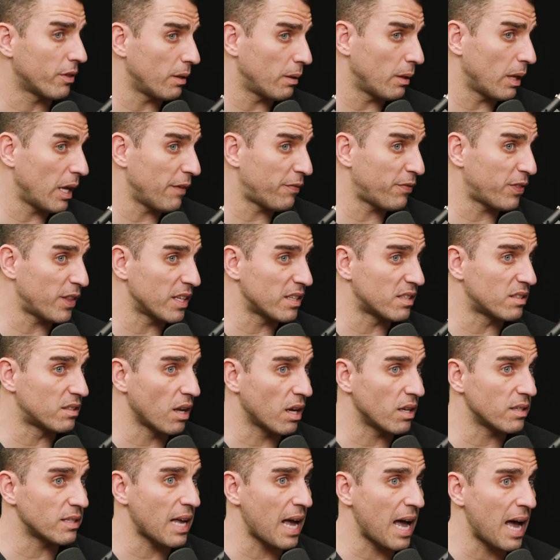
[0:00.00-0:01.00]
if this
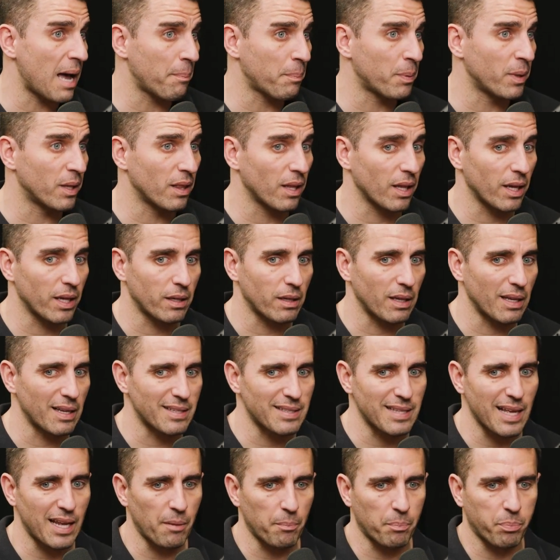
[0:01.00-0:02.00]
does happen, like,
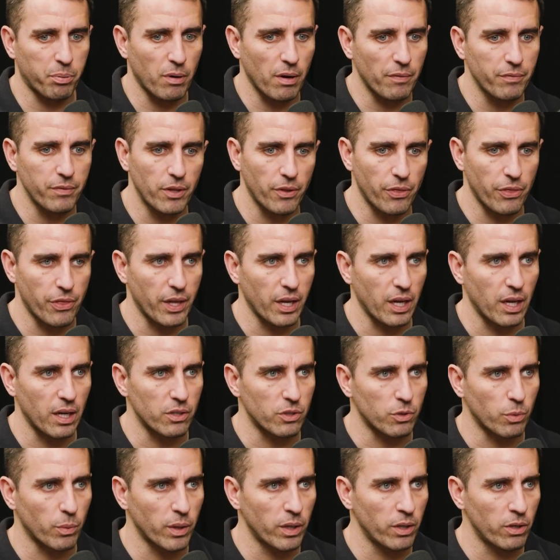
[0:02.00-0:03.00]
is that a prevalent thing on
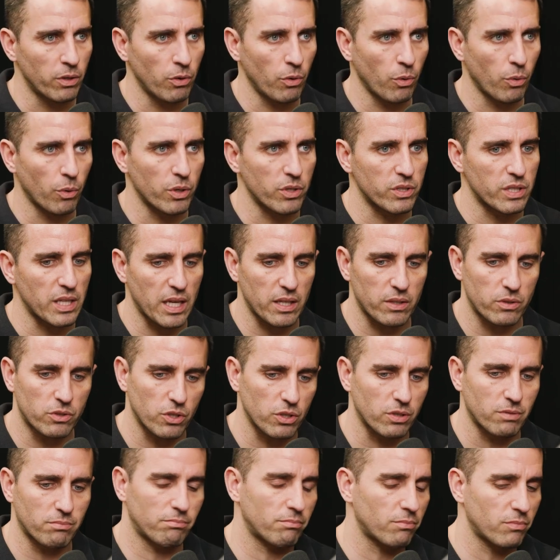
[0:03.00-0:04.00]
Twitter? Twitter, or is that
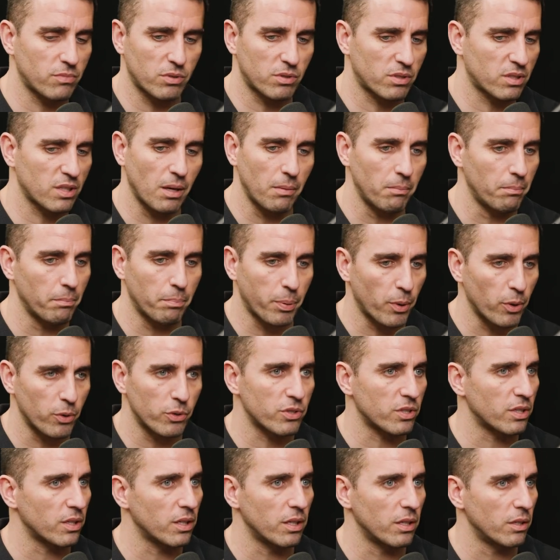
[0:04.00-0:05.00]
just some
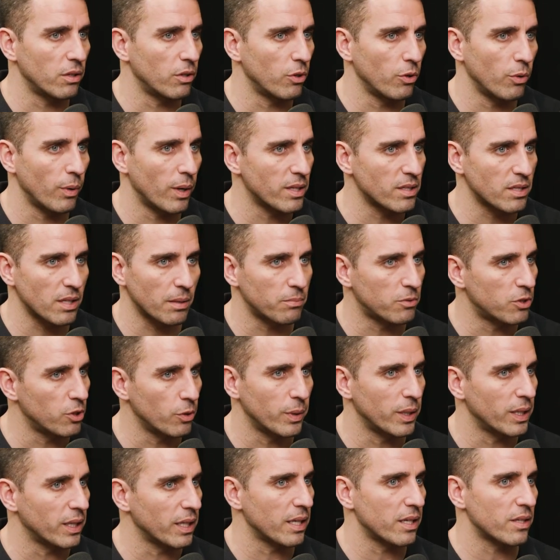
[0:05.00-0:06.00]
person who ends up
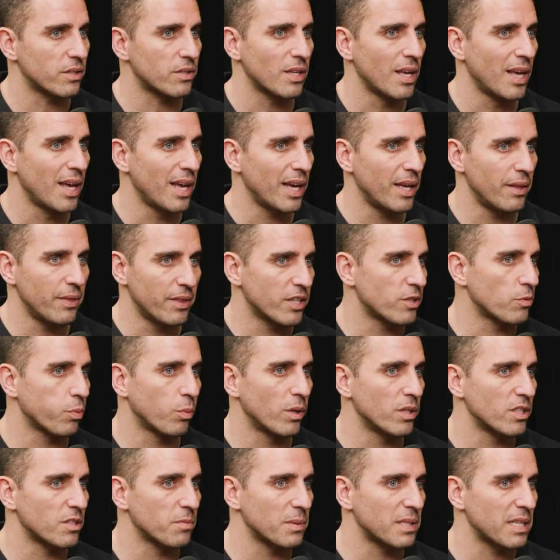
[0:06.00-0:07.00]
doing this in this
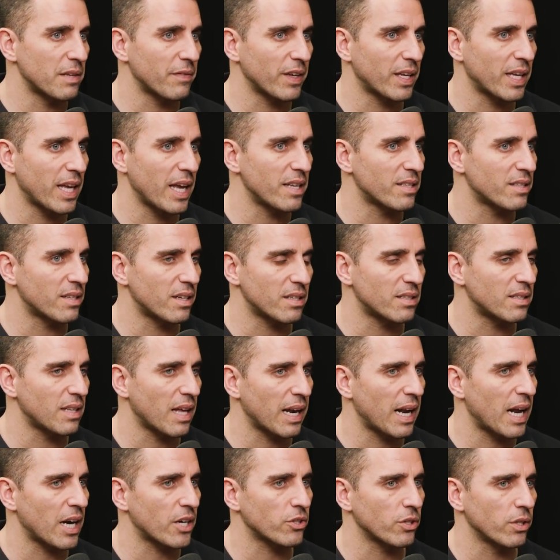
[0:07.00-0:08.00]
one specific case and it's
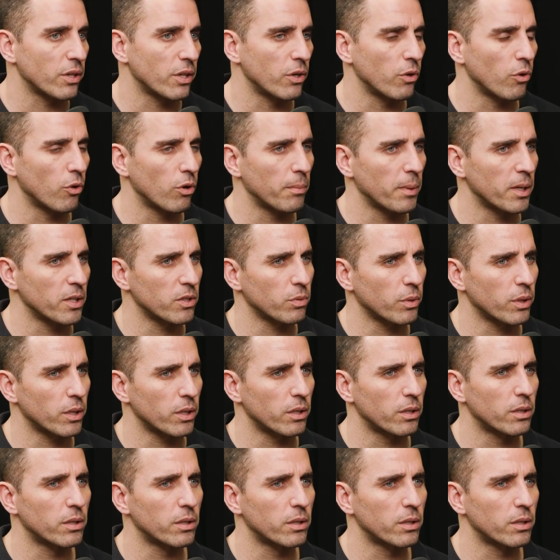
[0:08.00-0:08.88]
not actually the norm on Twitter? Yeah,